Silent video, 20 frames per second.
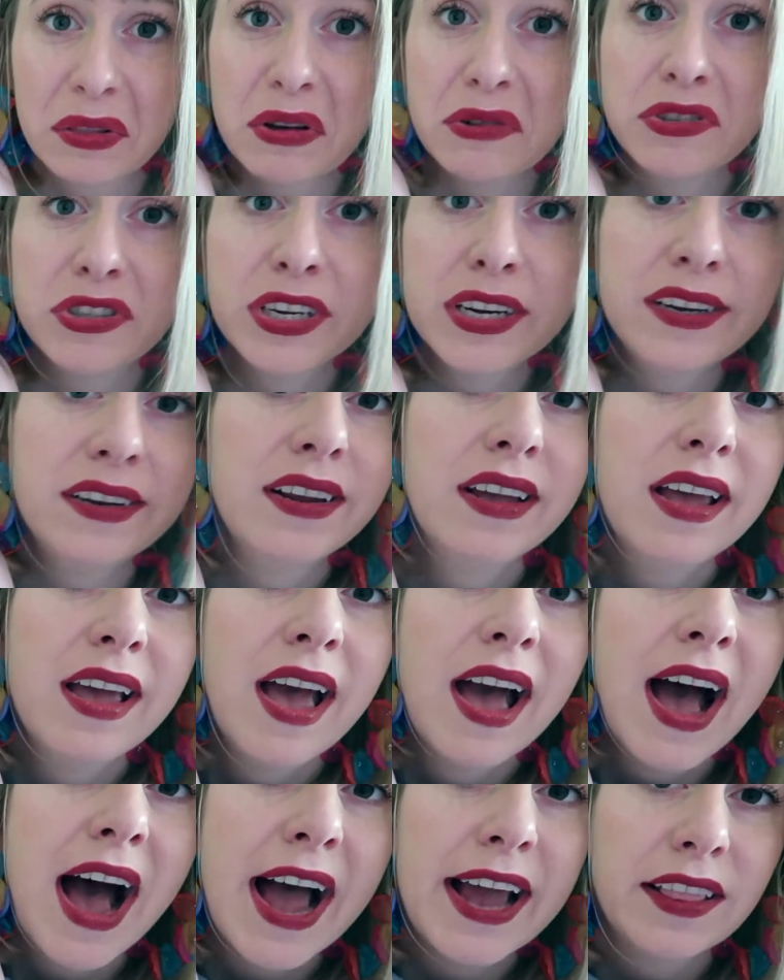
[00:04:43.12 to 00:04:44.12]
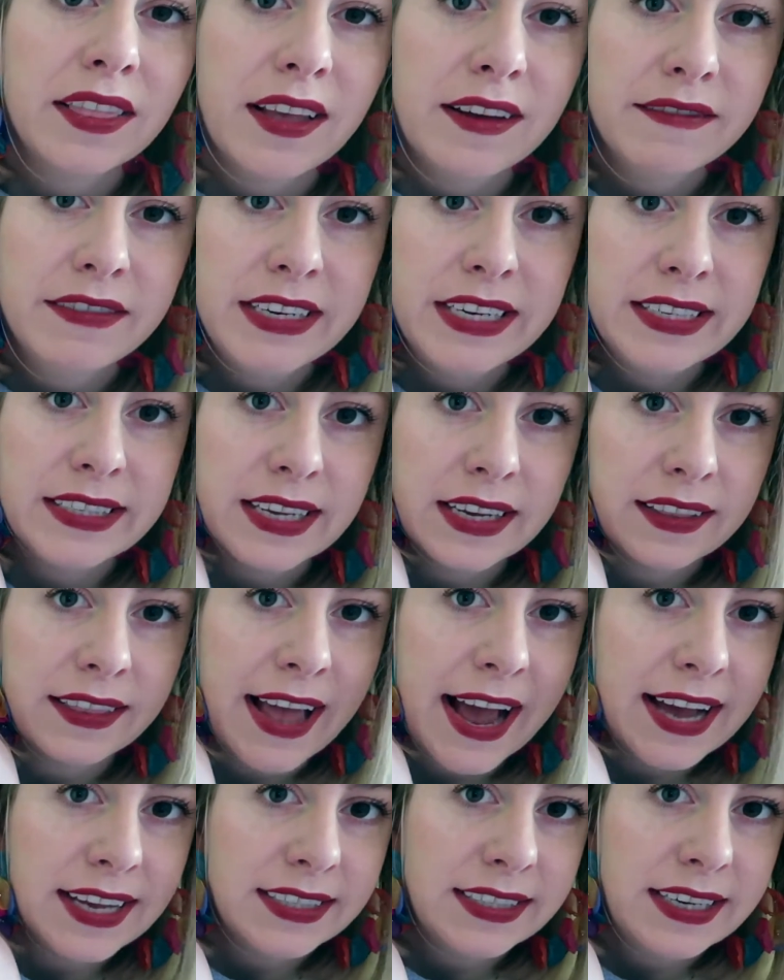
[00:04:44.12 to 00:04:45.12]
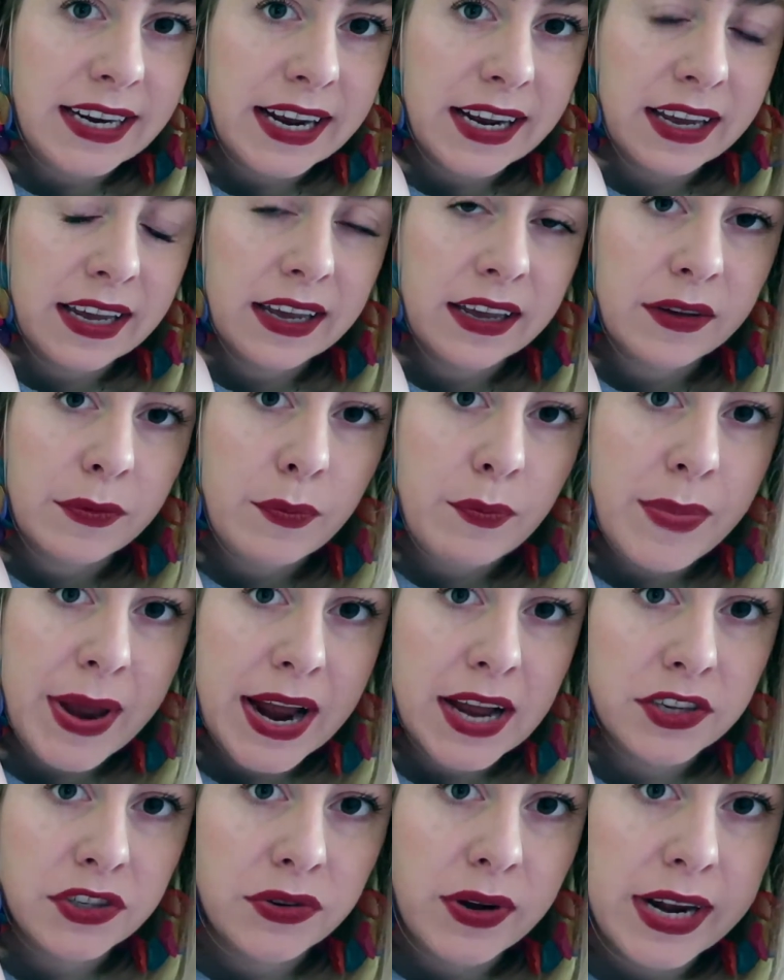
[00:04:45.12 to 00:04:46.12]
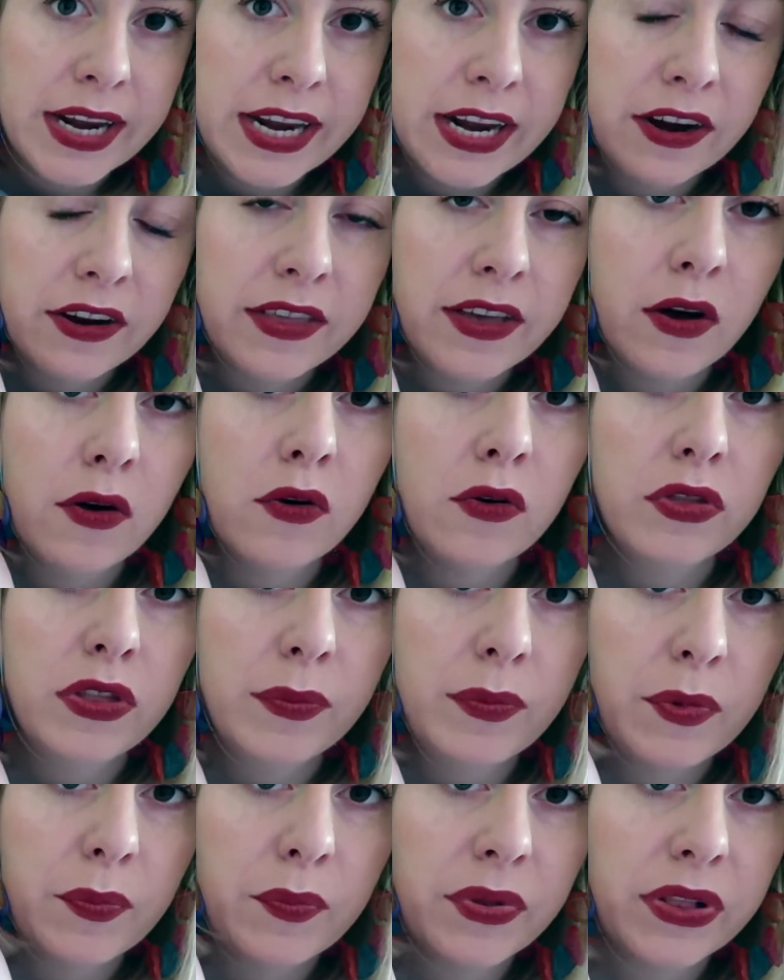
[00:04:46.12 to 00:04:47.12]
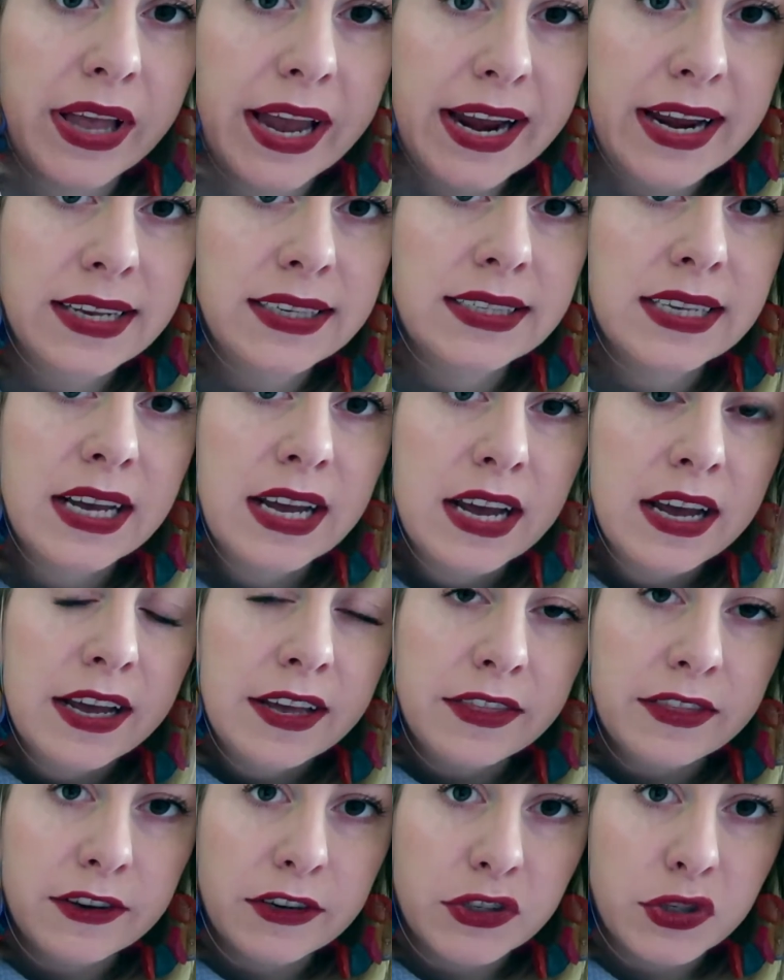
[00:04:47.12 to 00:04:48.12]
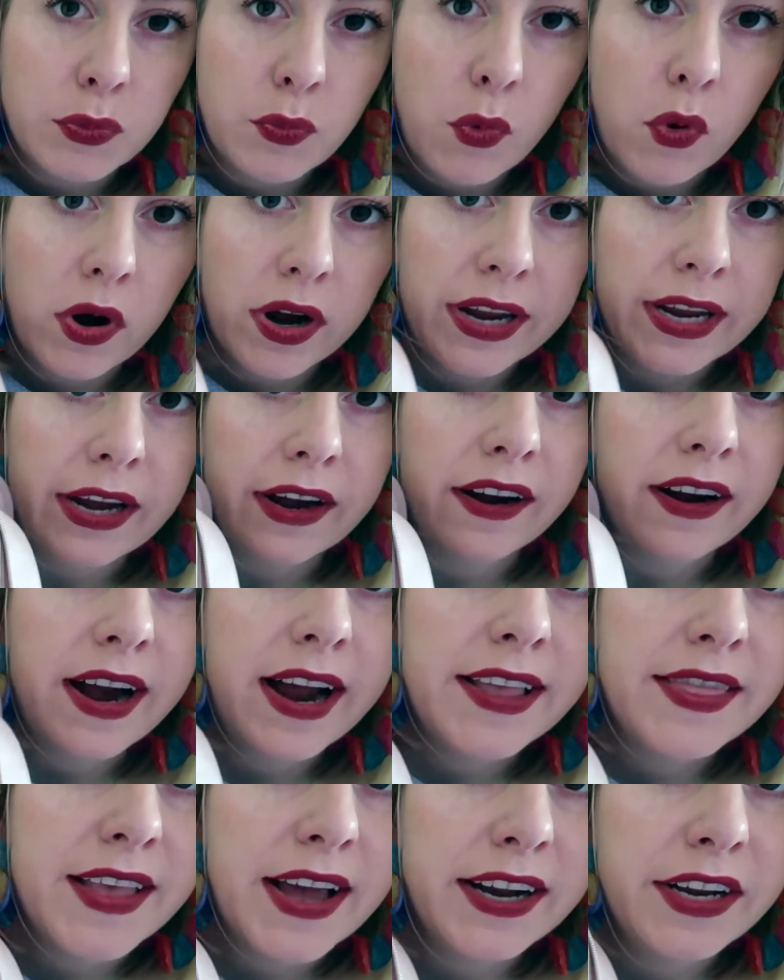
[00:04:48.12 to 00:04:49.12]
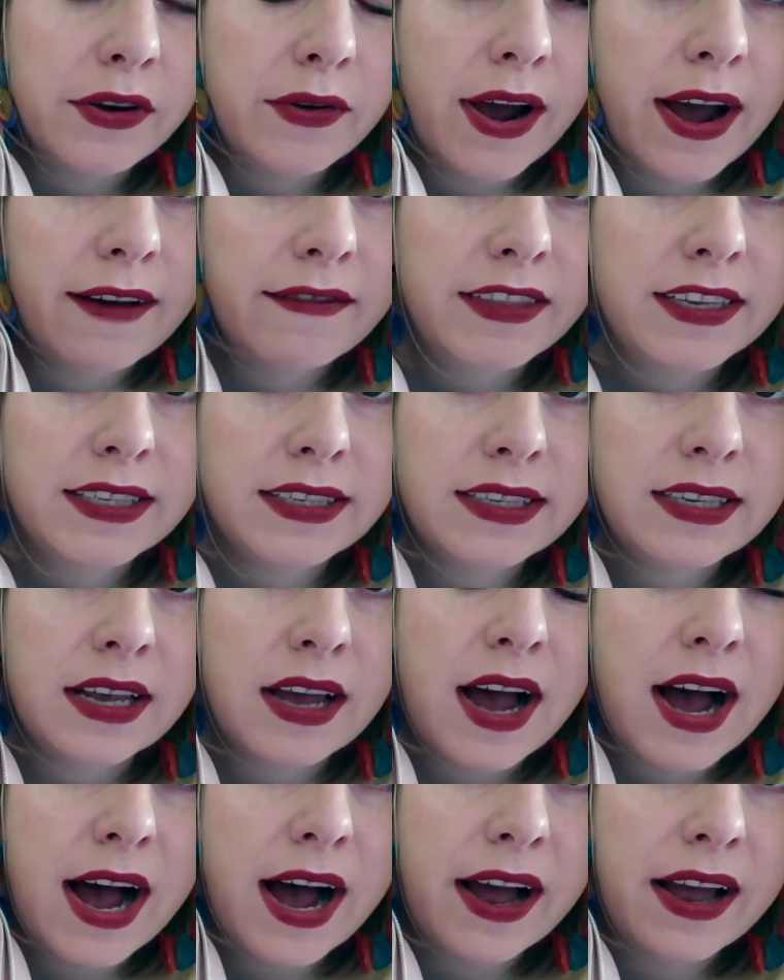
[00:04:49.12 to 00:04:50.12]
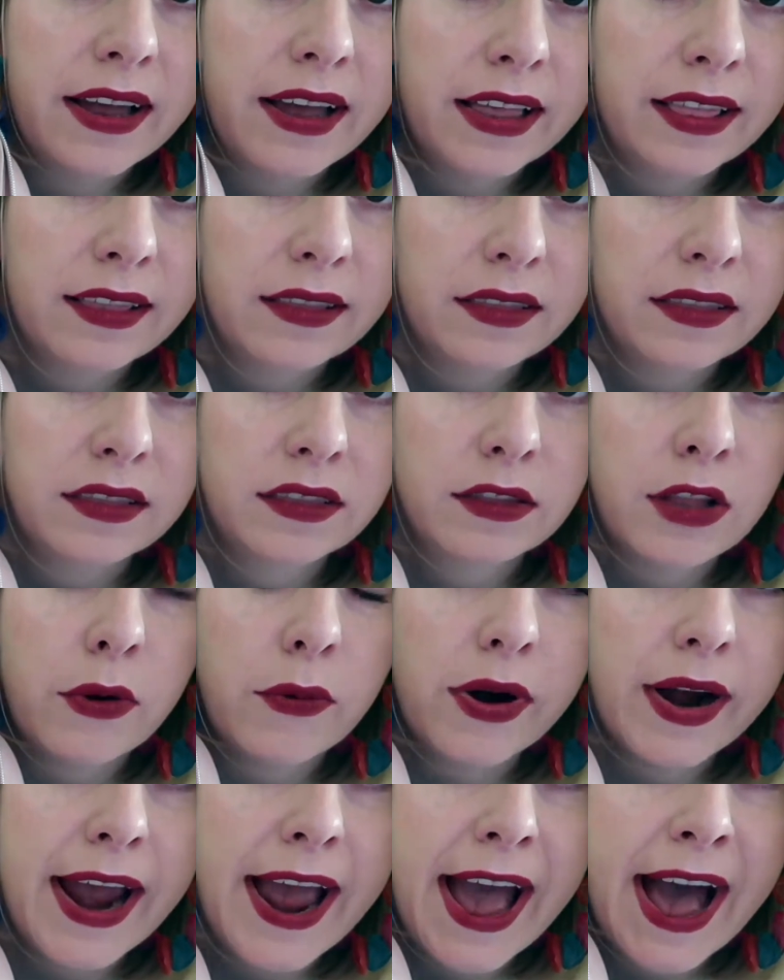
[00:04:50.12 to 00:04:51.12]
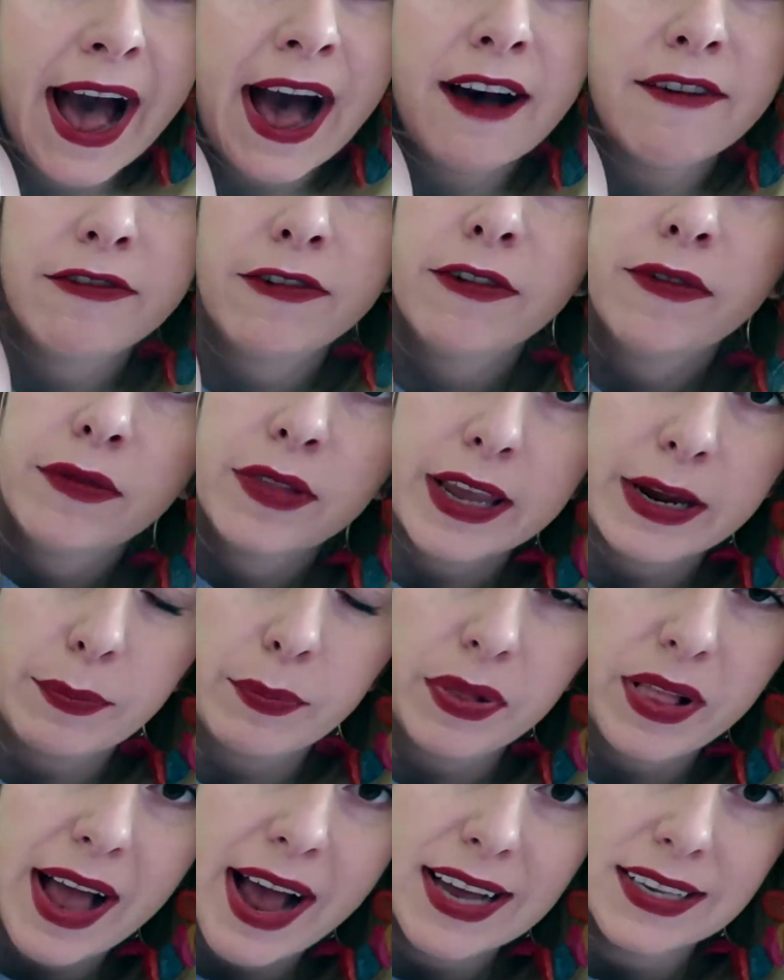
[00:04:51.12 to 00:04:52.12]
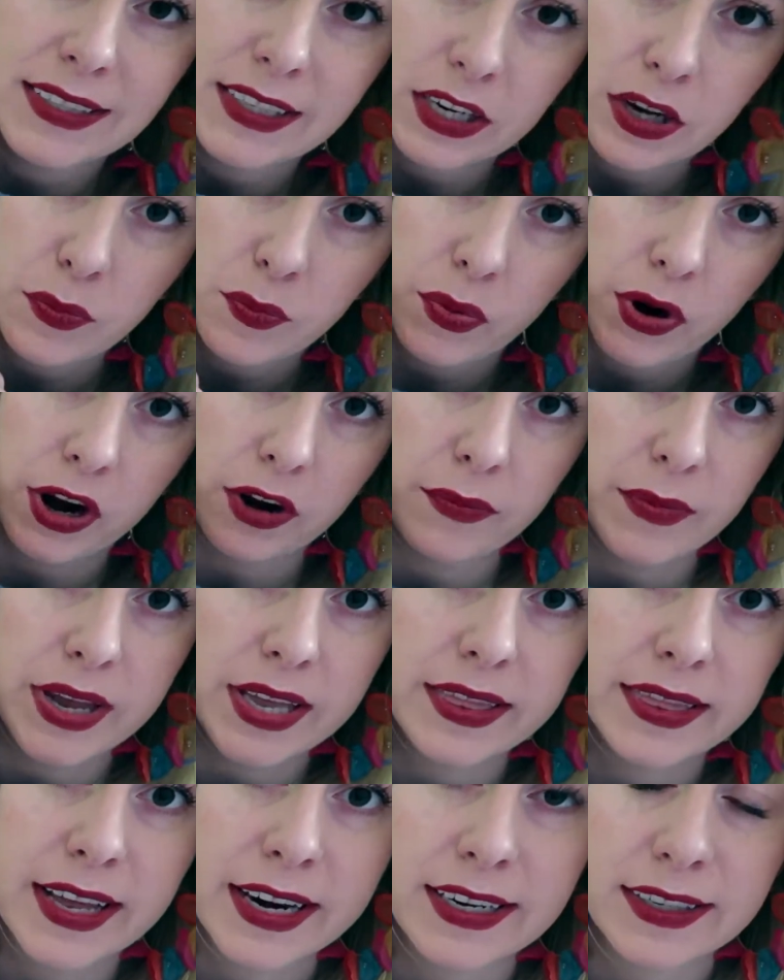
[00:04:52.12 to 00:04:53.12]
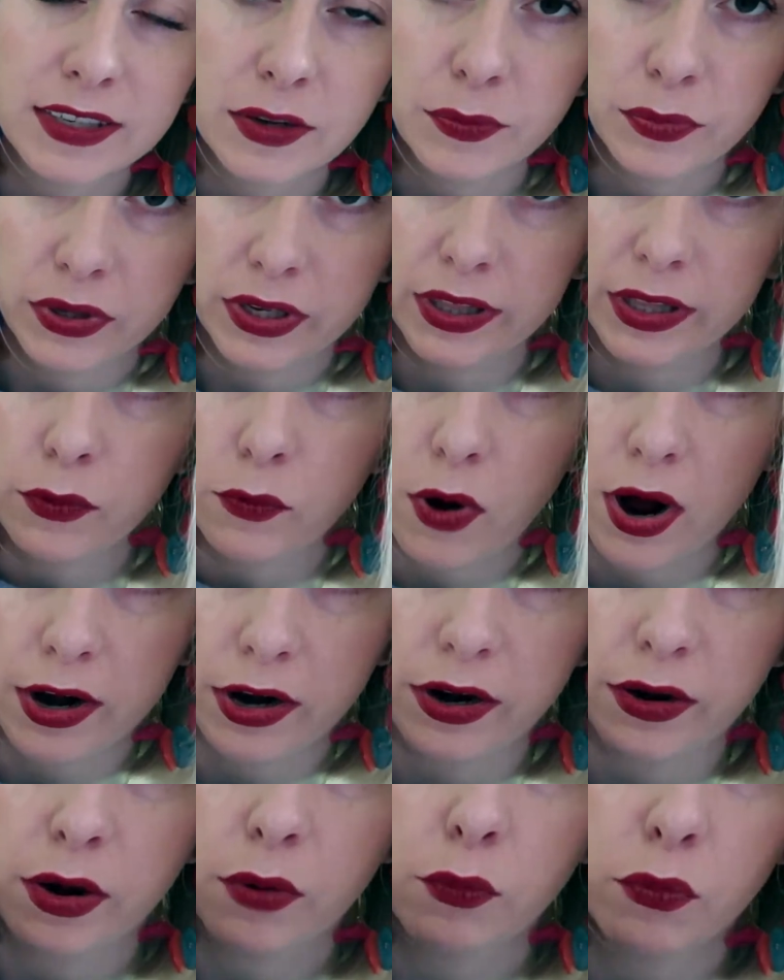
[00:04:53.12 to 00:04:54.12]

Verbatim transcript: lotion. I love these elastic bands right here that hold them in place. There's more here and then you have this uh, lower half like plastic compartment that is completely water